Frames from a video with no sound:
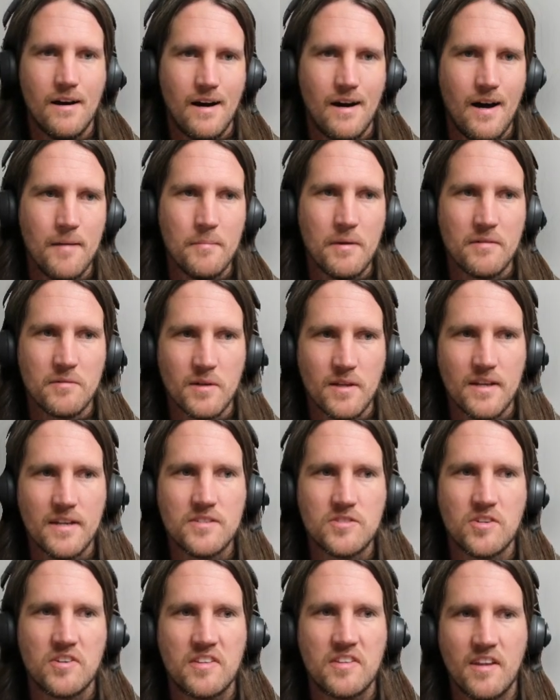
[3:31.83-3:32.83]
I'm not really
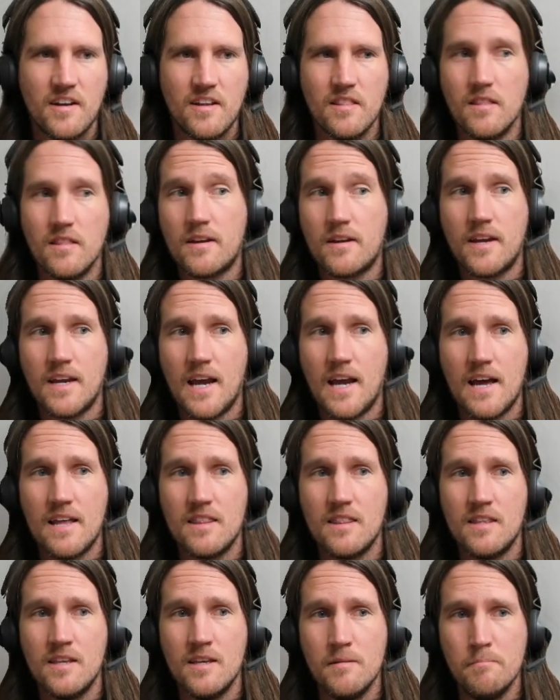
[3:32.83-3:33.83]
interested in looking
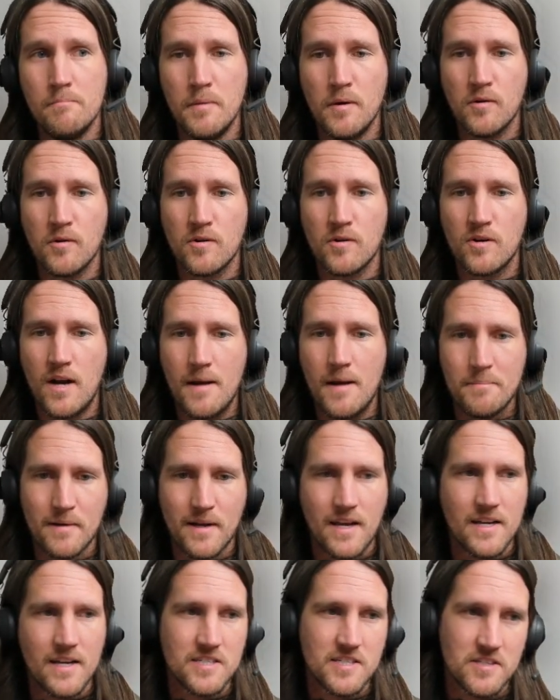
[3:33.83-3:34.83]
at the builder
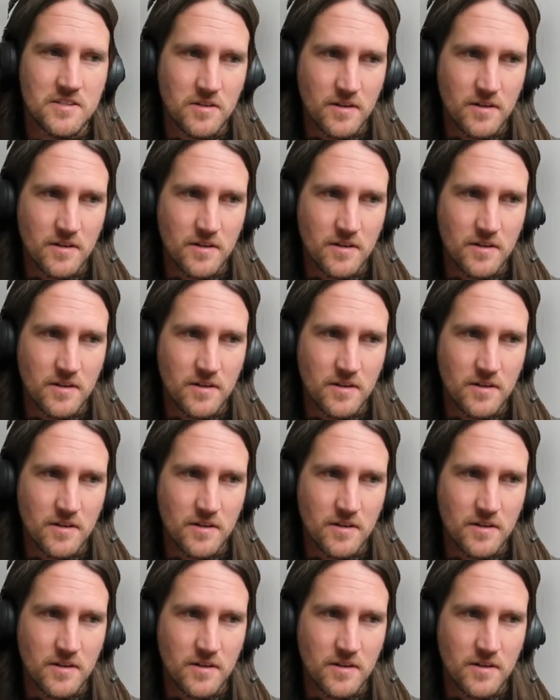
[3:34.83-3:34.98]
application.